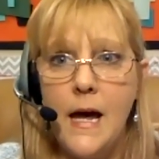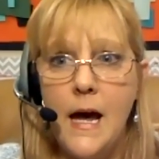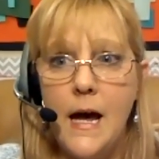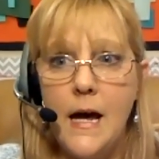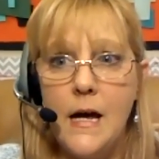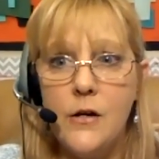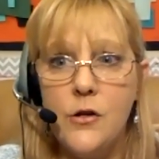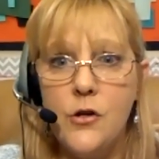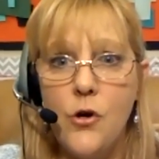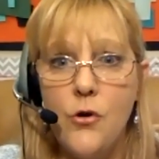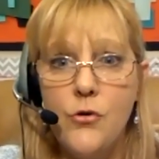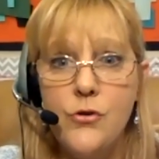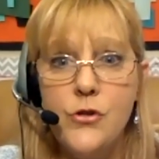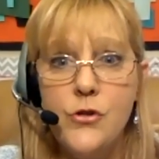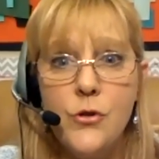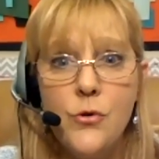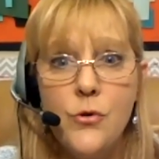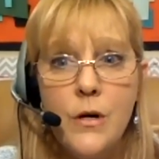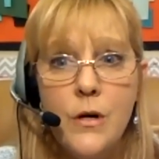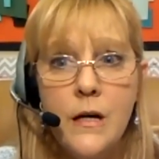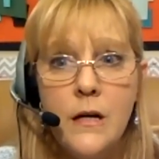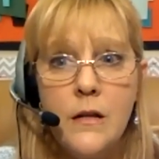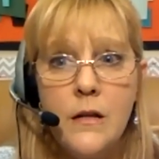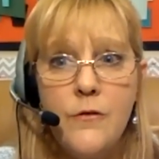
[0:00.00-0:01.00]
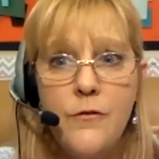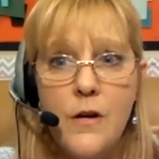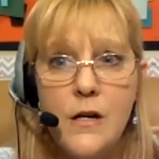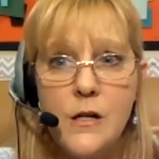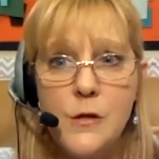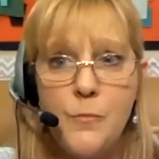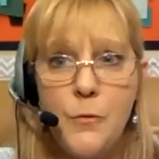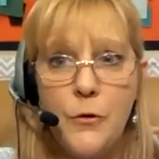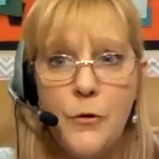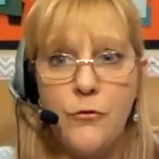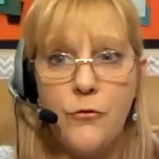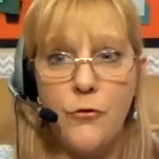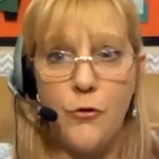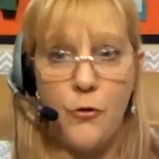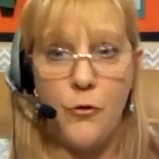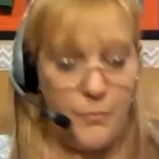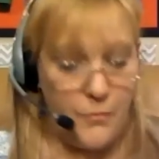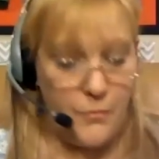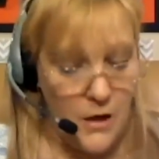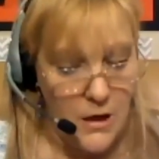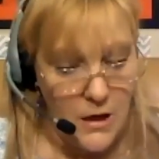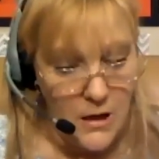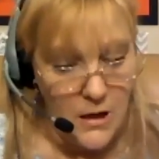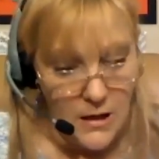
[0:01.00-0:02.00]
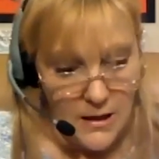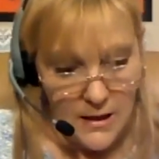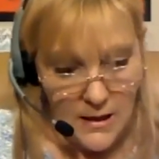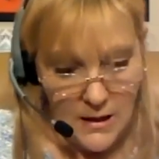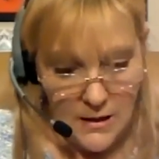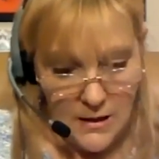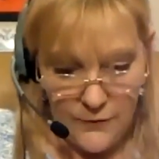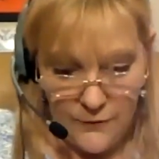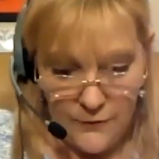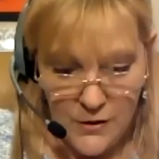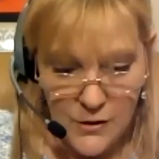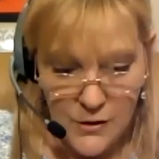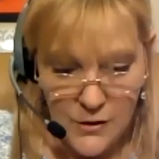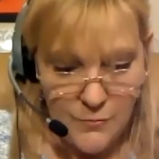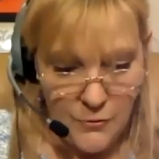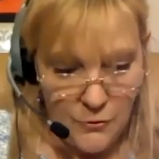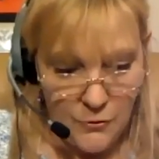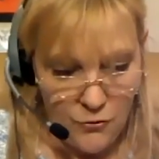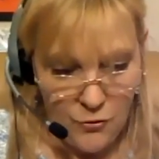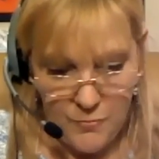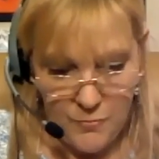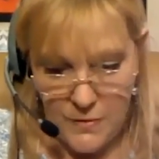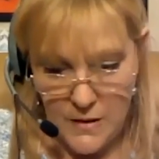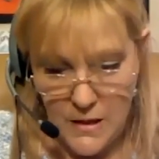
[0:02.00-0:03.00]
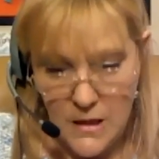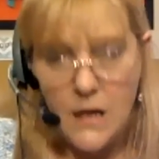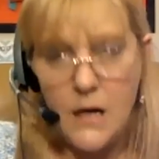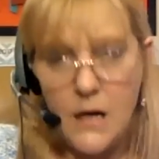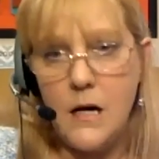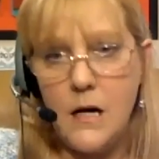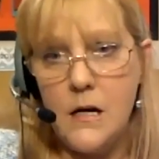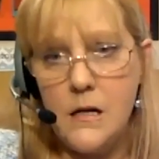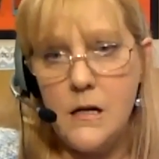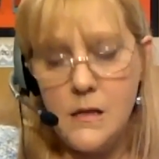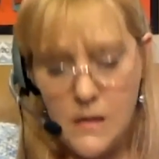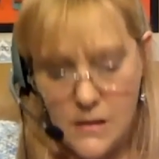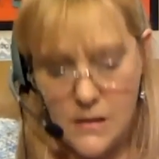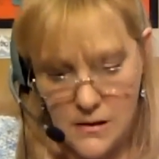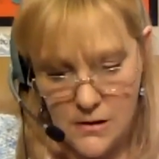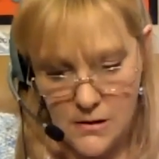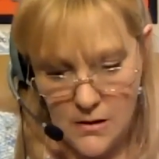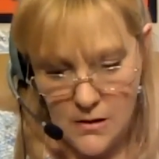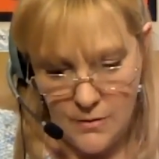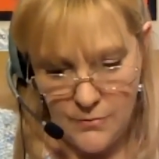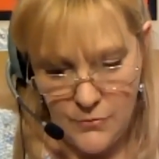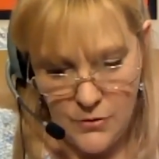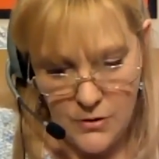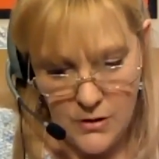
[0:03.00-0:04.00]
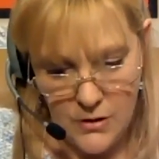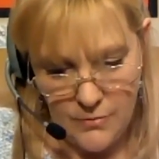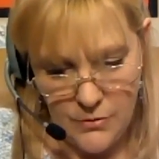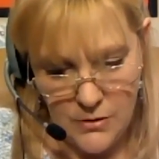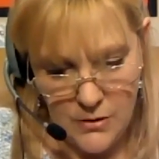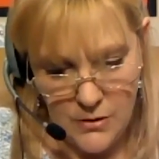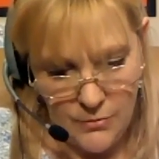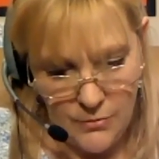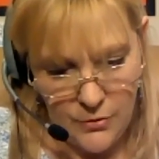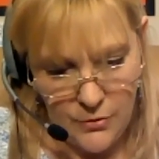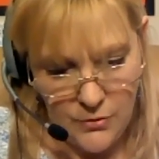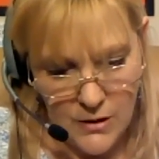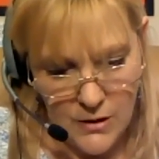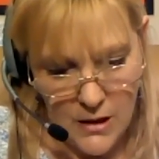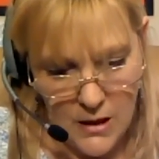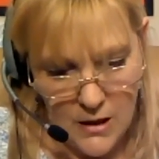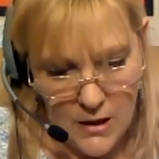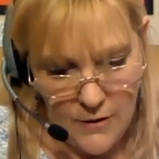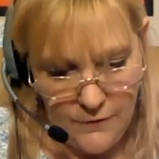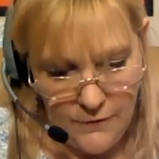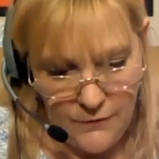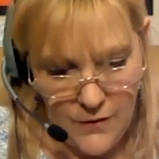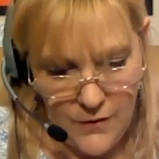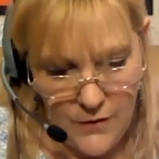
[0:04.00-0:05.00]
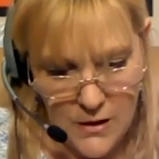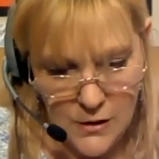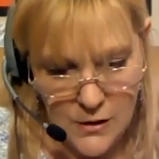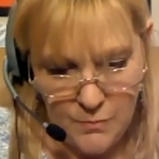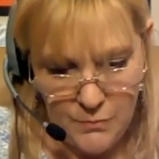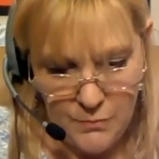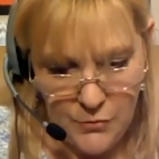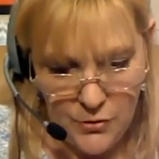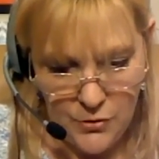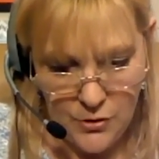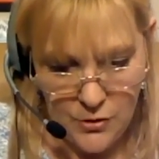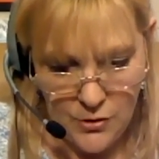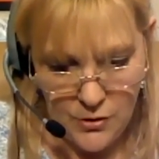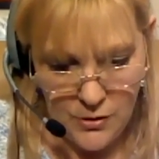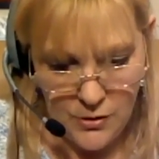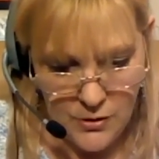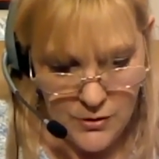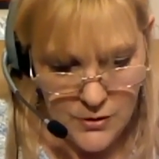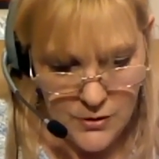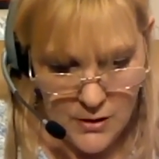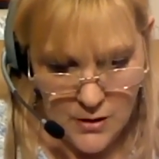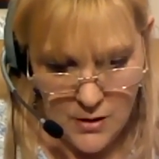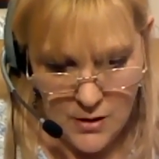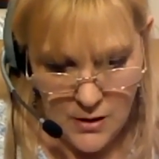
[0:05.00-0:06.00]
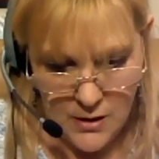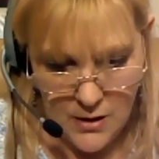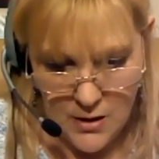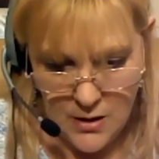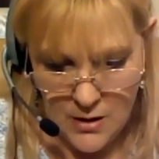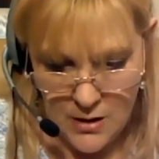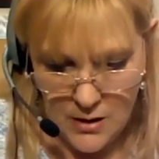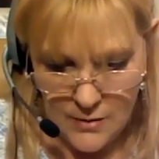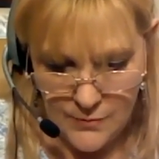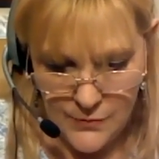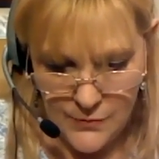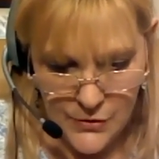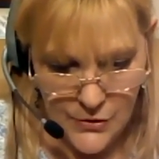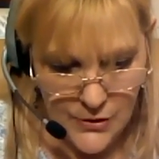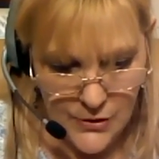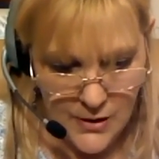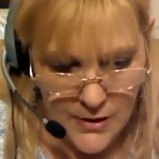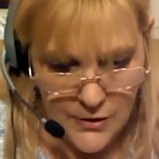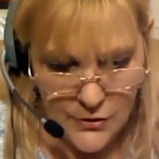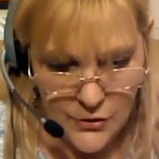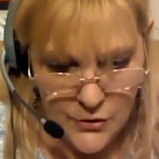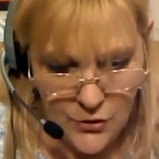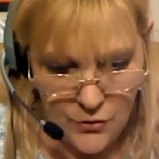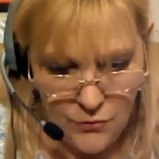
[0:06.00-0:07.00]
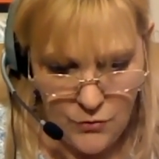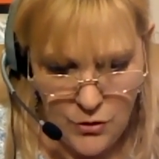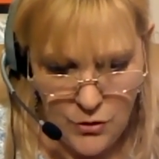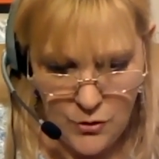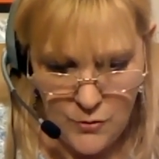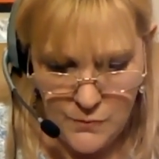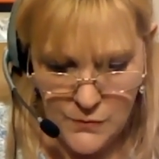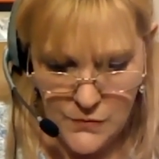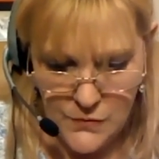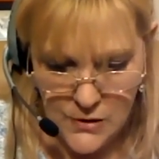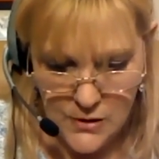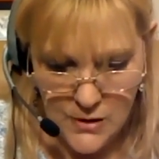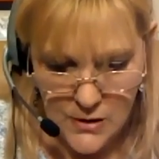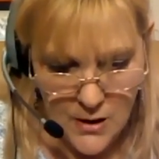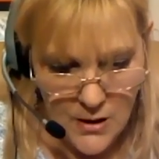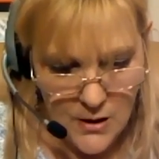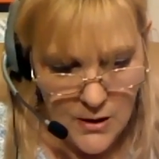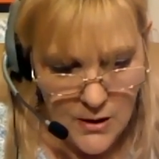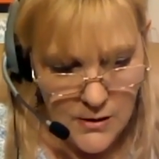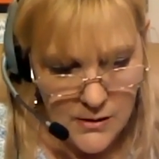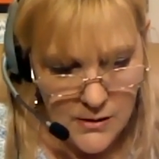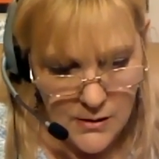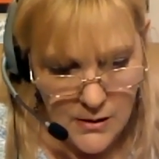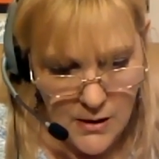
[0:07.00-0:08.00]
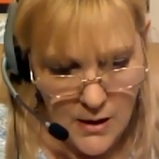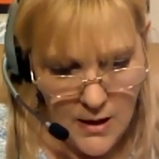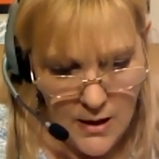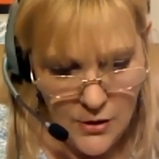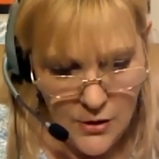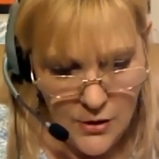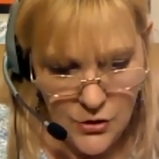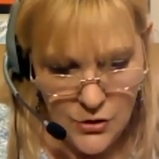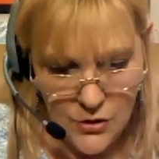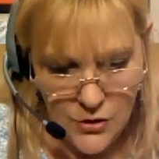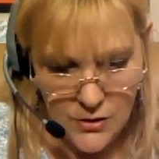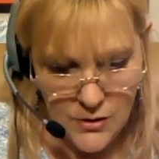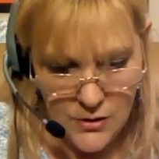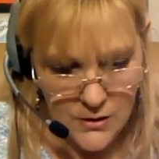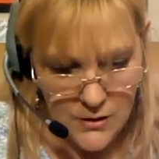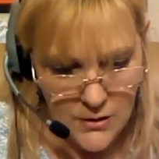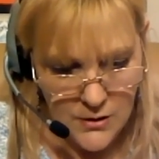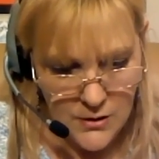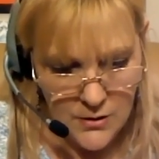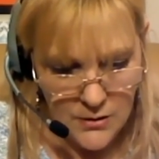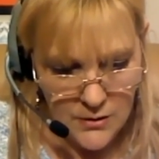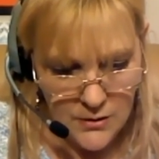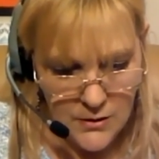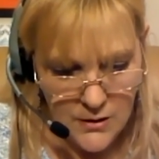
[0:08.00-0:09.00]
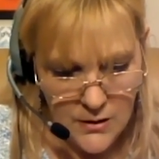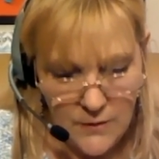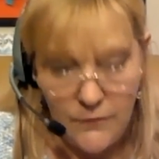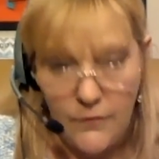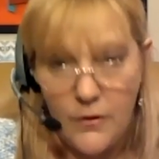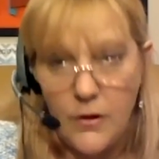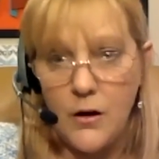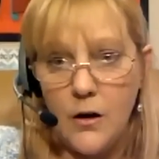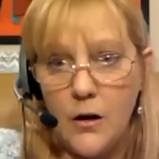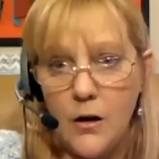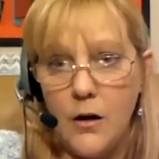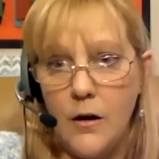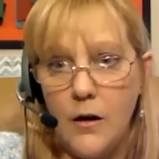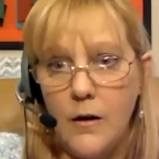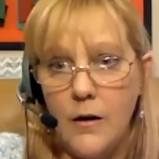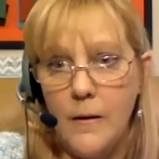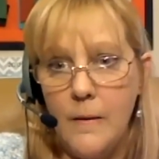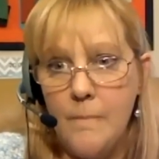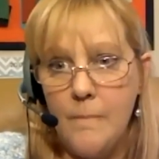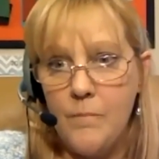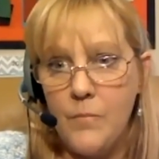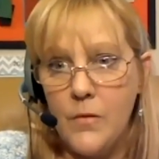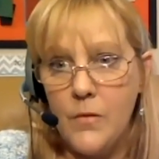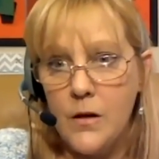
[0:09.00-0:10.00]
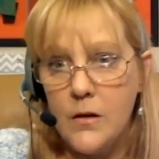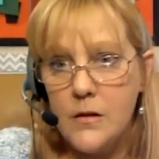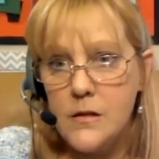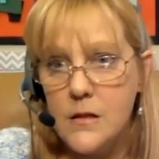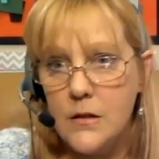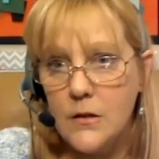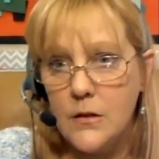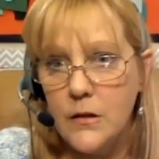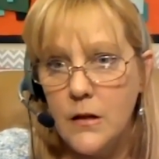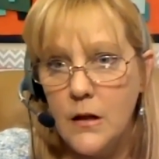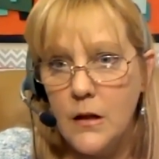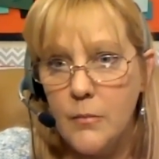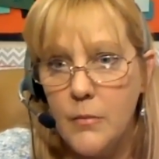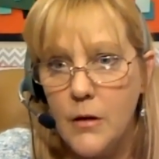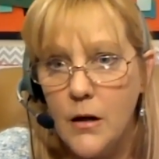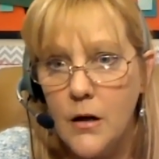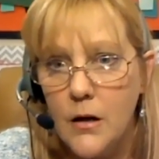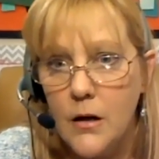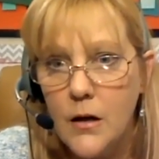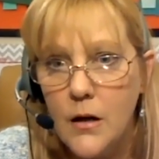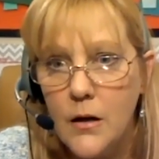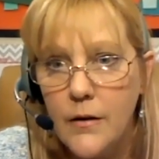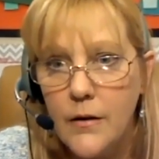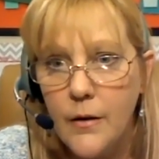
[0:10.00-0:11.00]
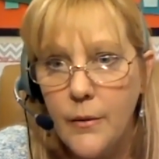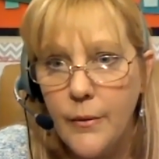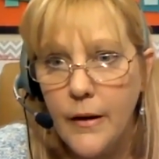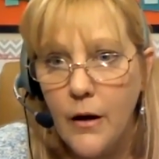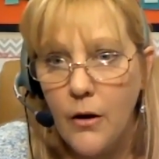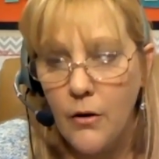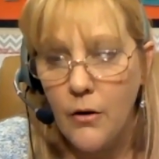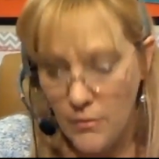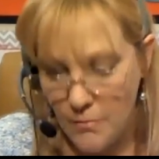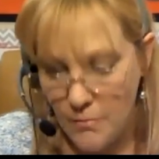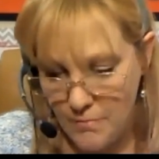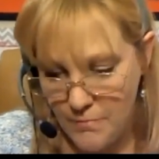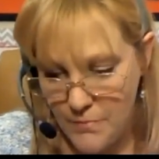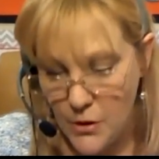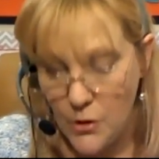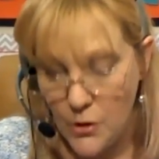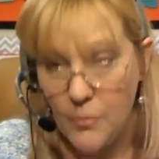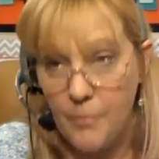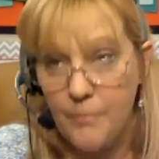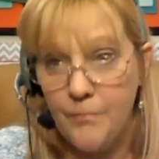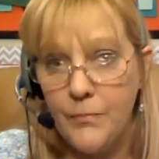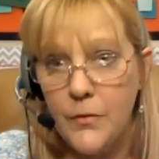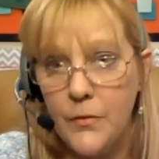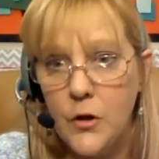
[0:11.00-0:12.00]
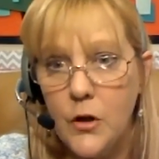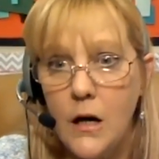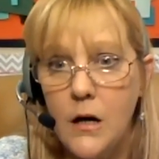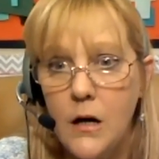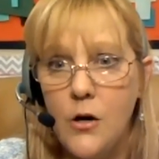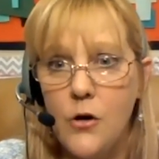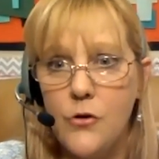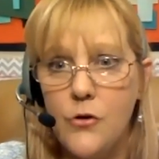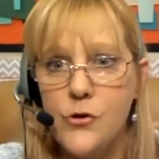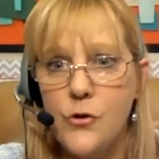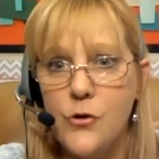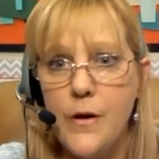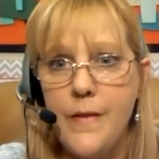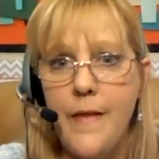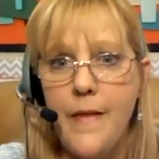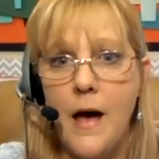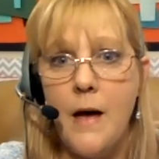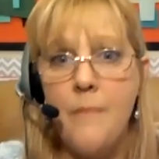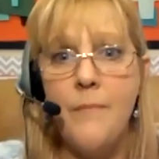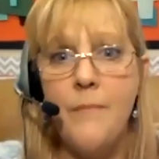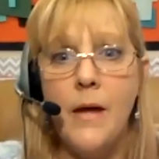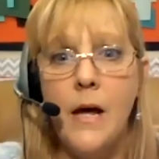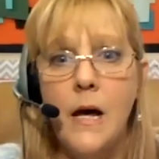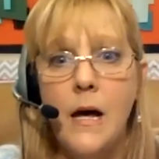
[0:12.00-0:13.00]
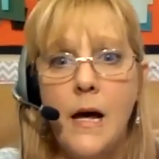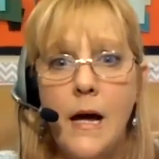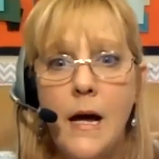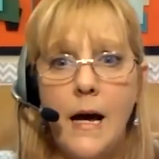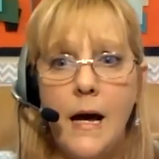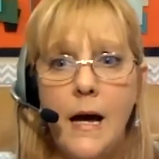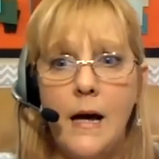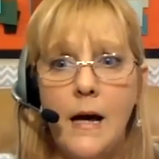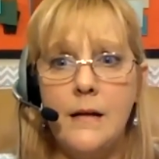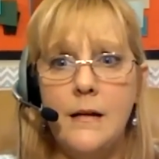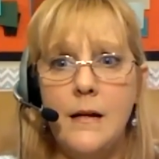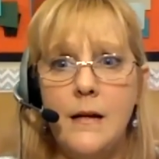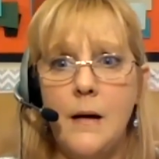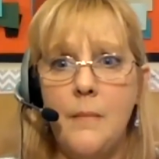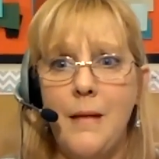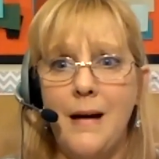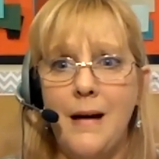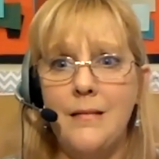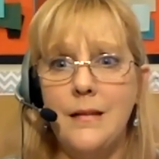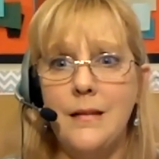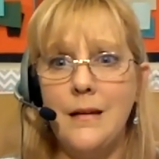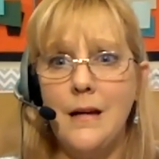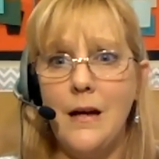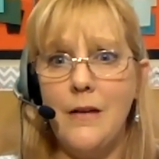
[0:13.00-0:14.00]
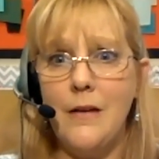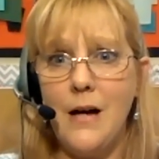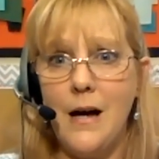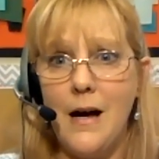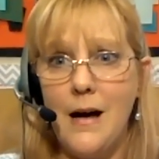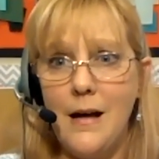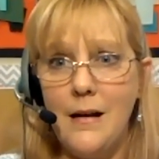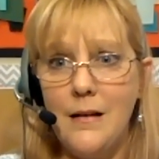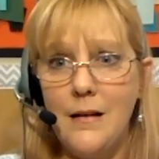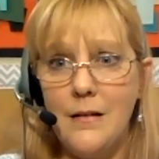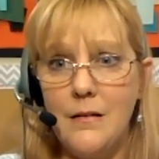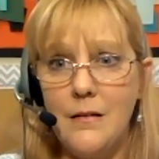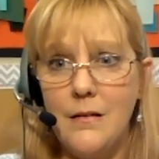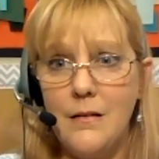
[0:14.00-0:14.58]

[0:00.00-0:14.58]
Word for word: And go join the Facebook group. And the Facebook group is www.facebook.com slash groups slash Deal Diva. Deal Diva, huh? There we go. Boom. Okay, go join that. And um, I think I've got